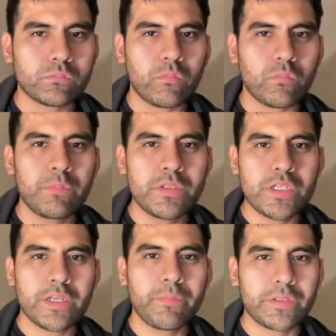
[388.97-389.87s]
Let me check
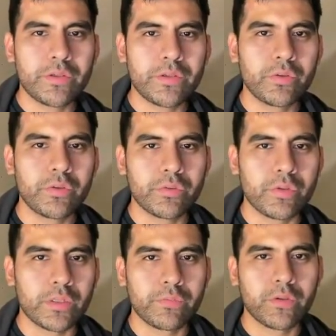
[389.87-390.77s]
if my terminal is
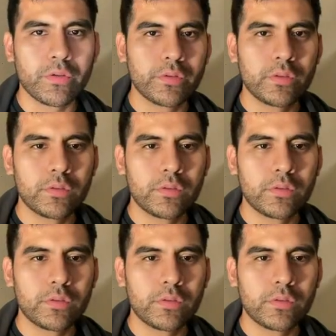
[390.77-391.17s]
correct first.